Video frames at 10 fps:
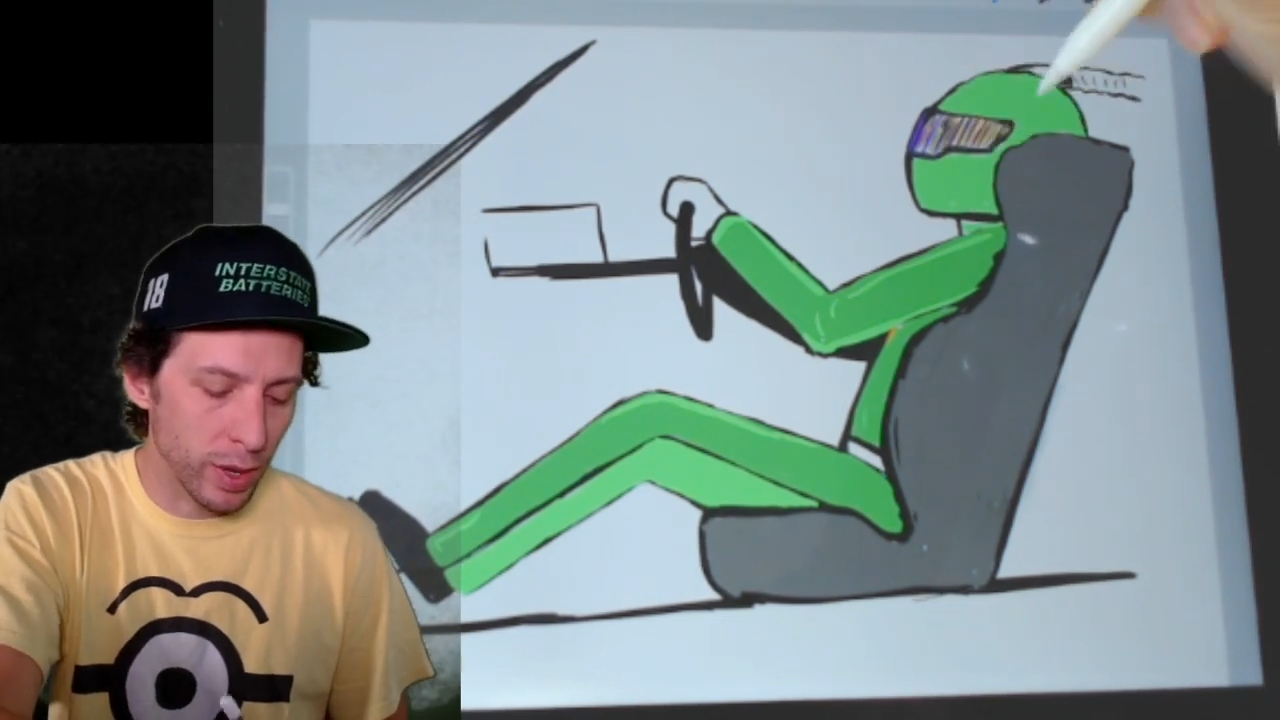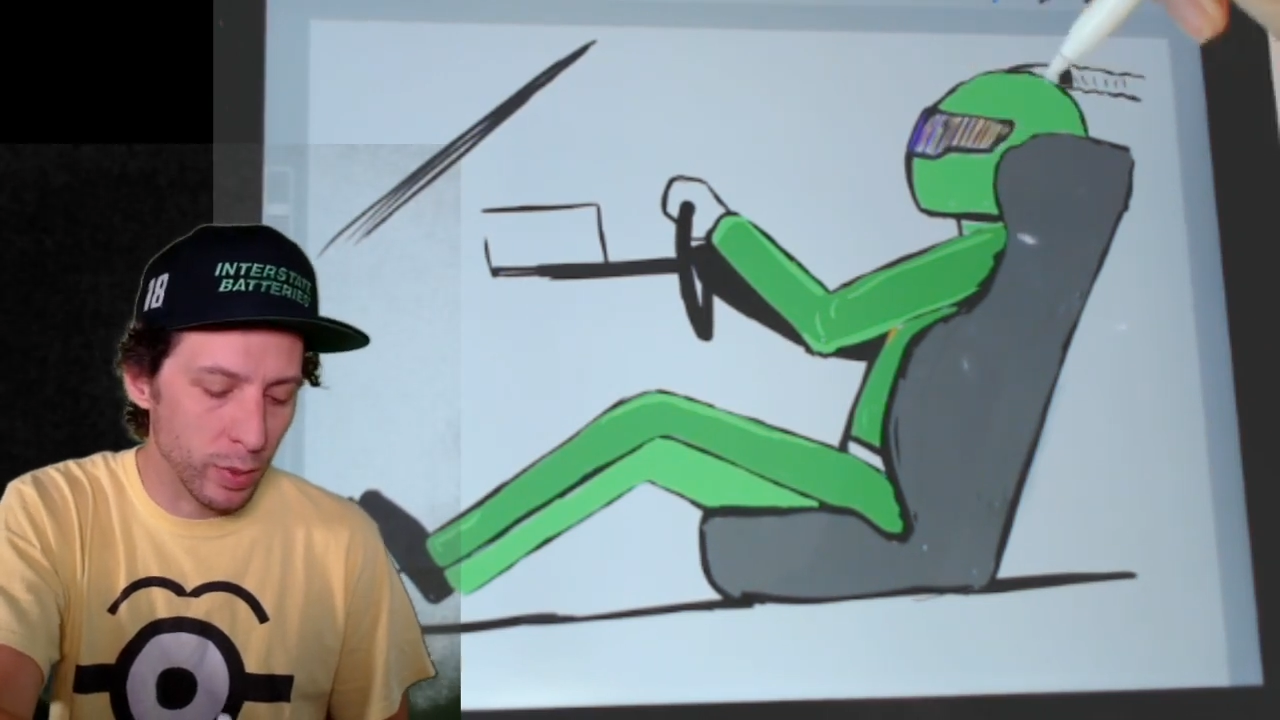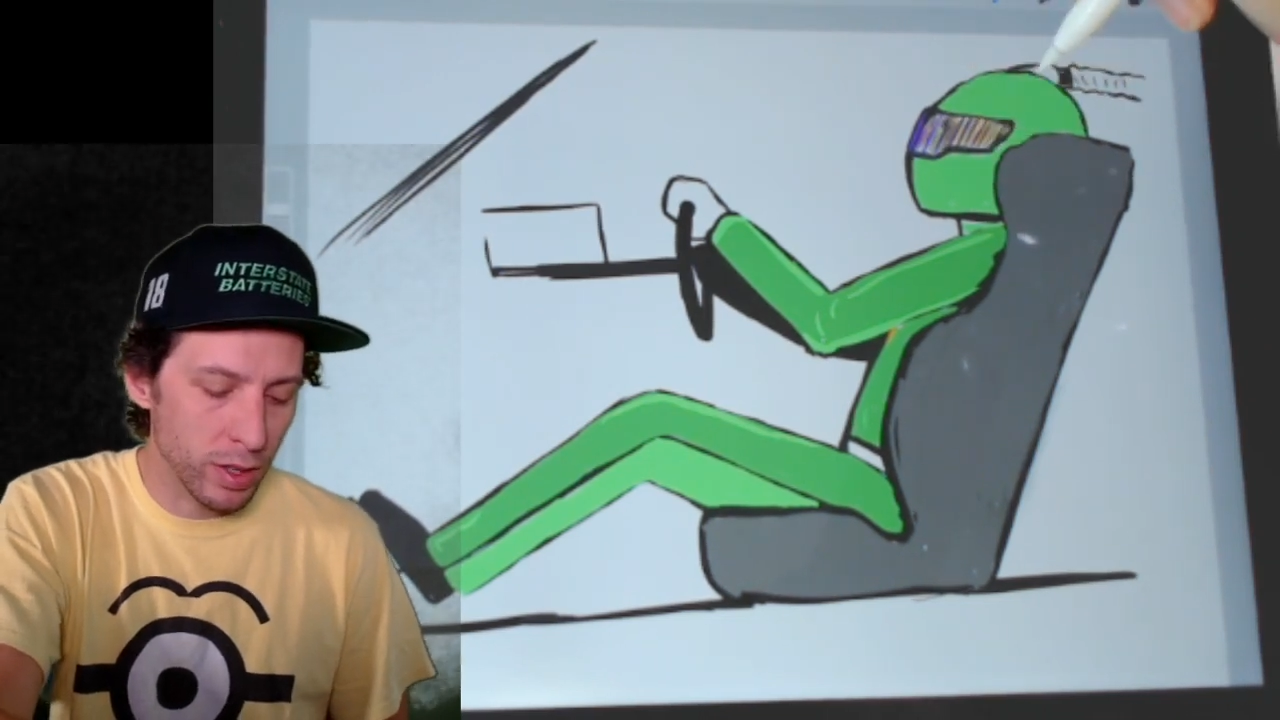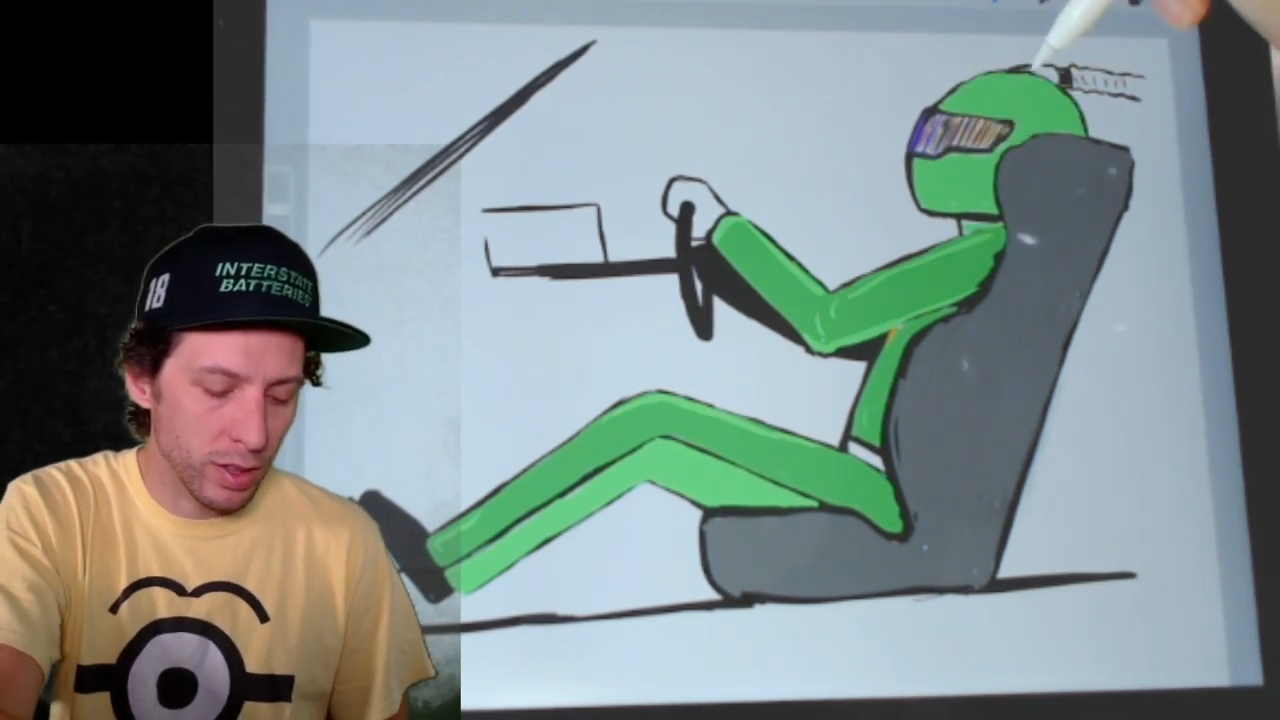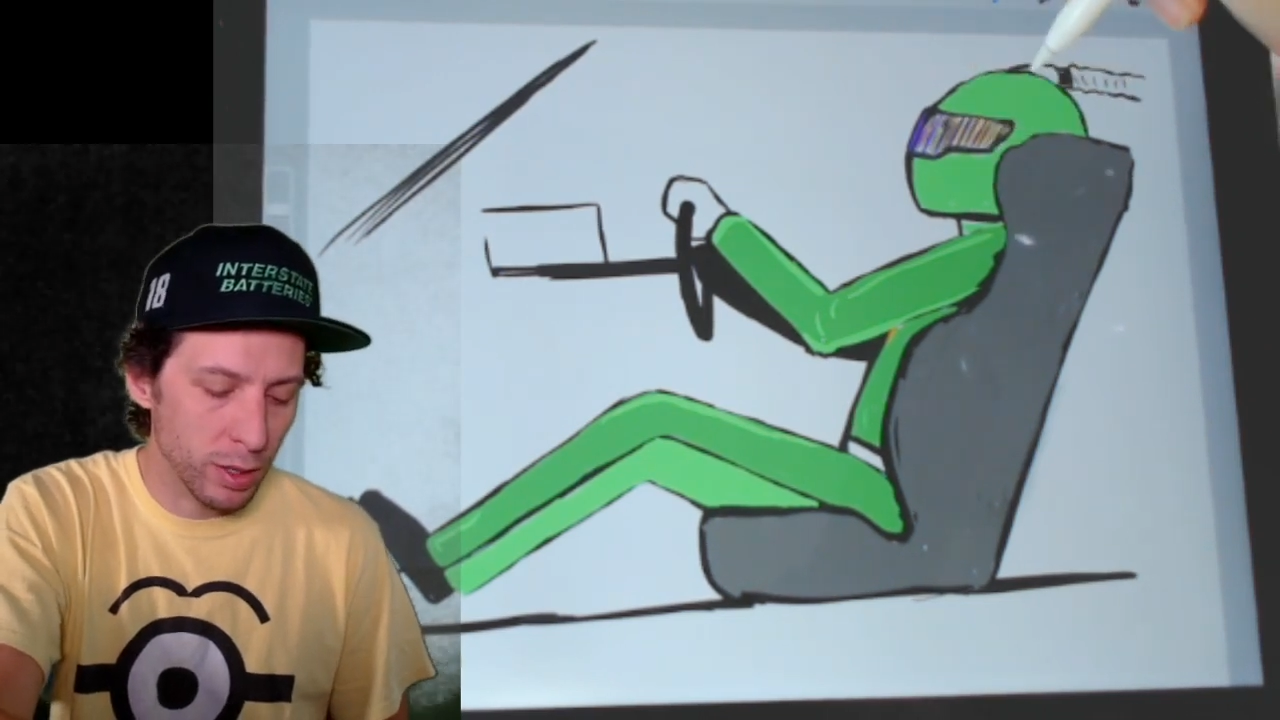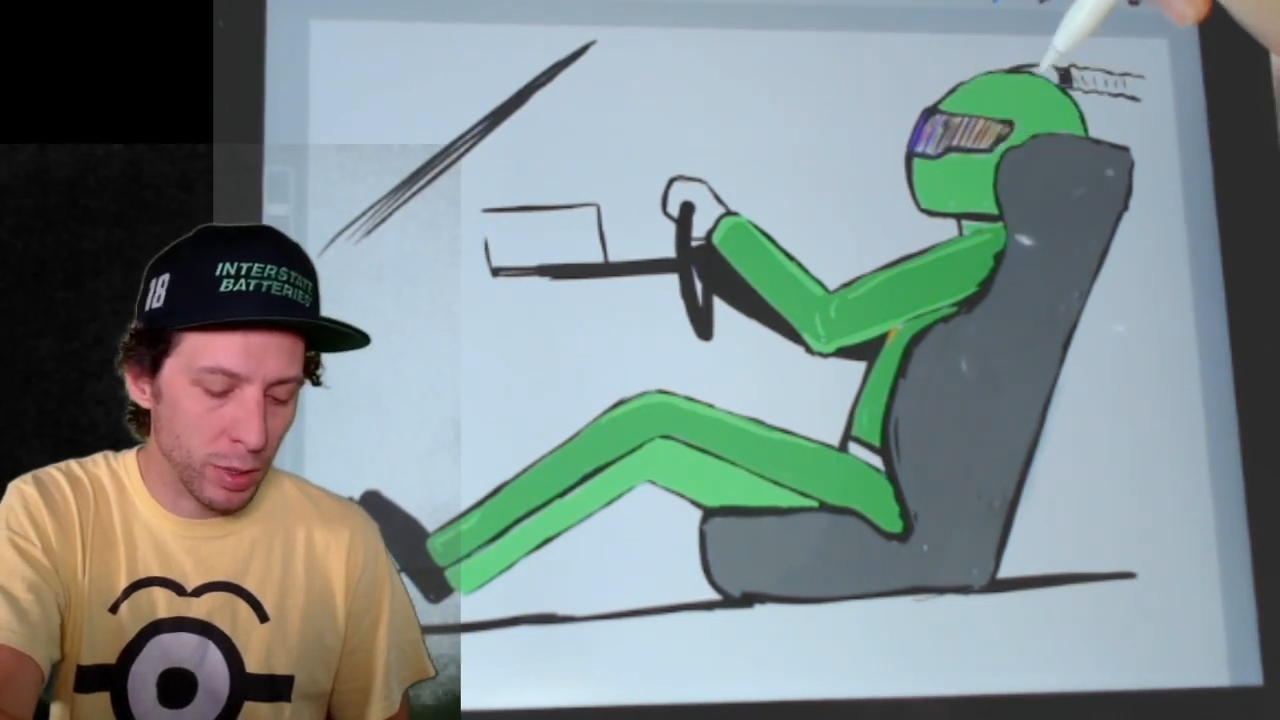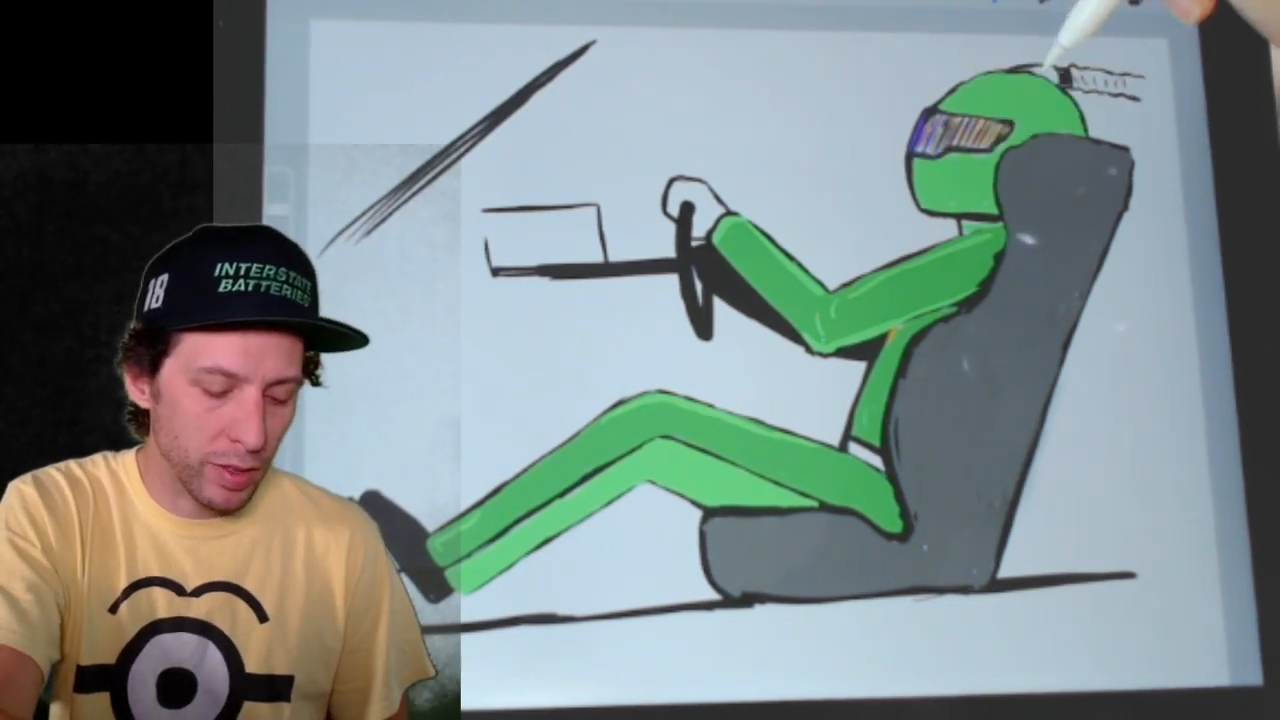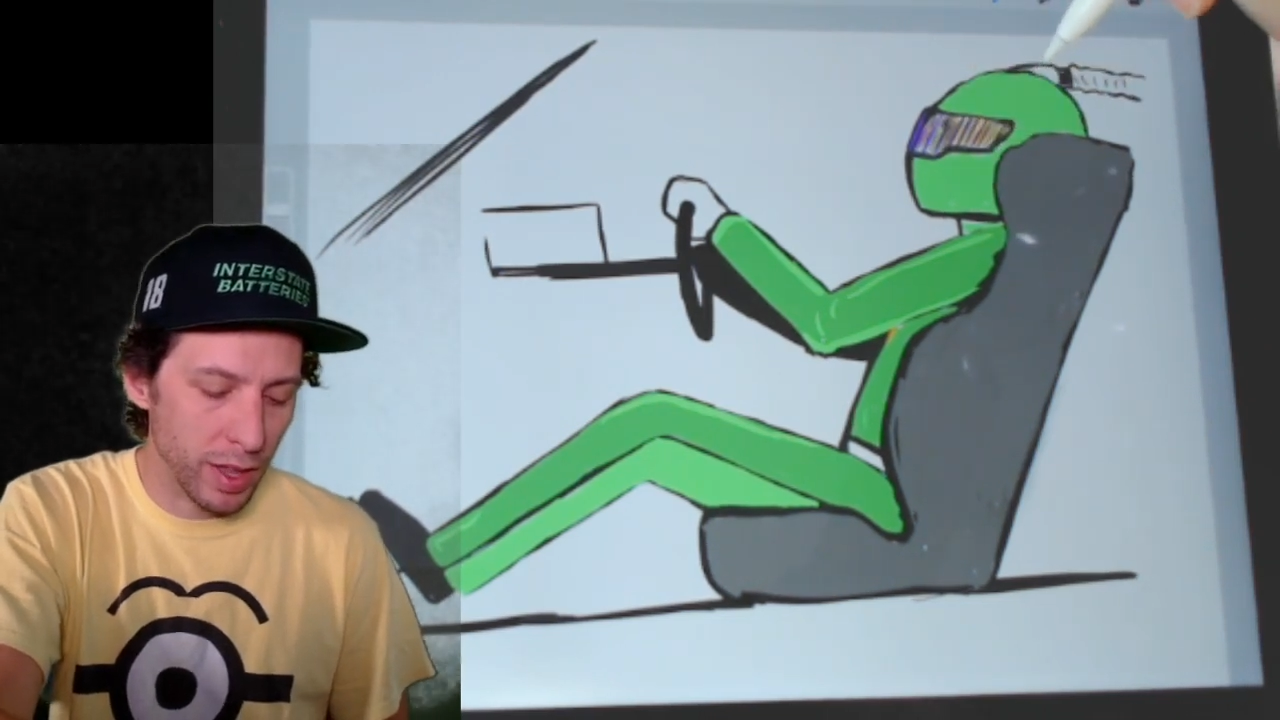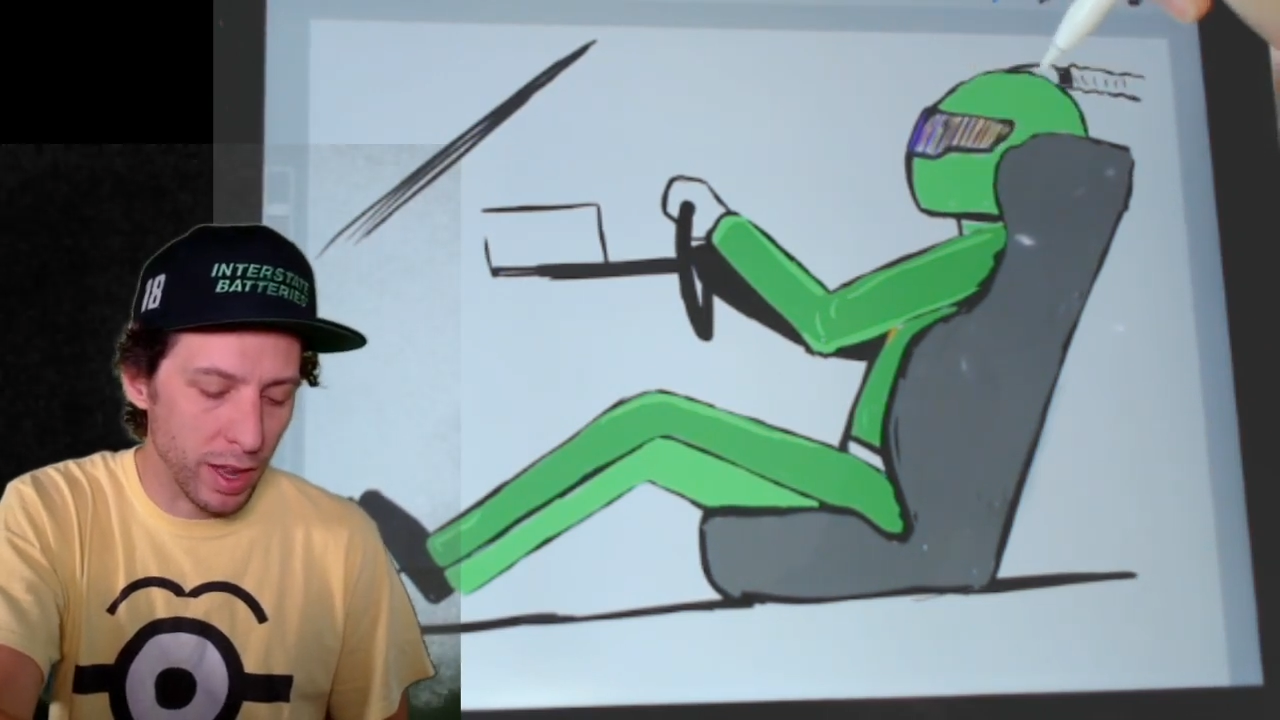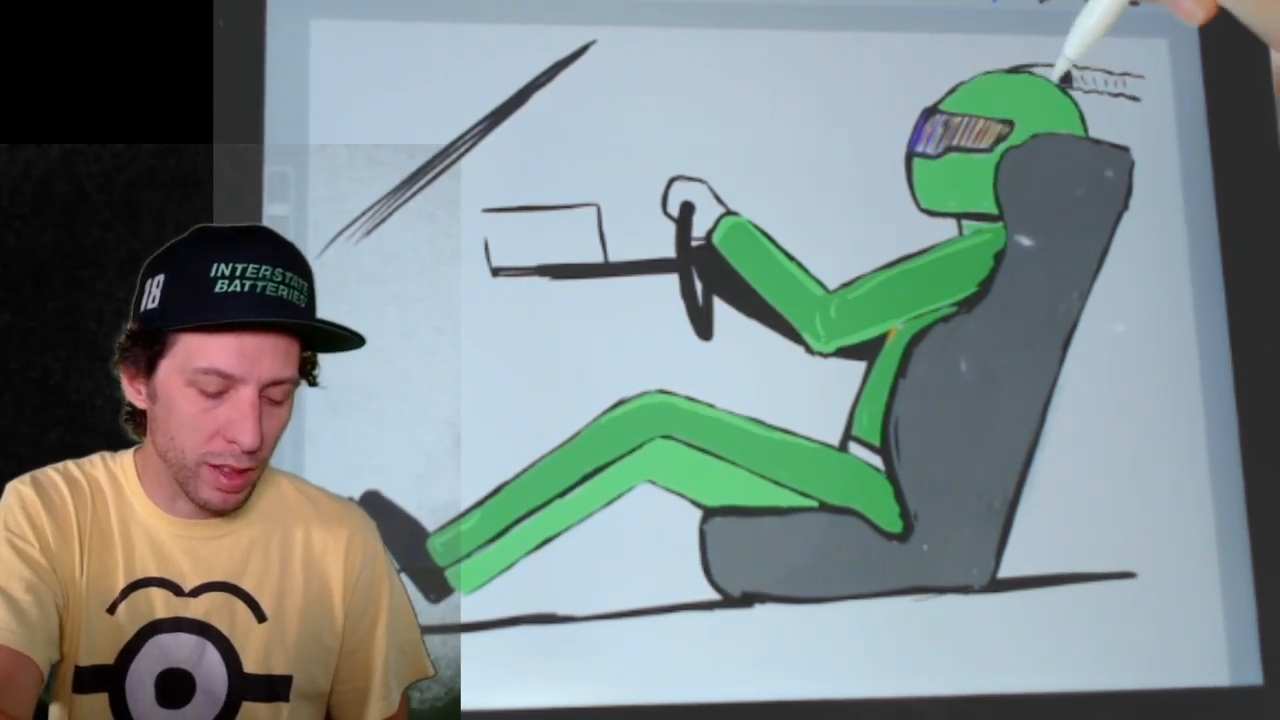What do you think about that?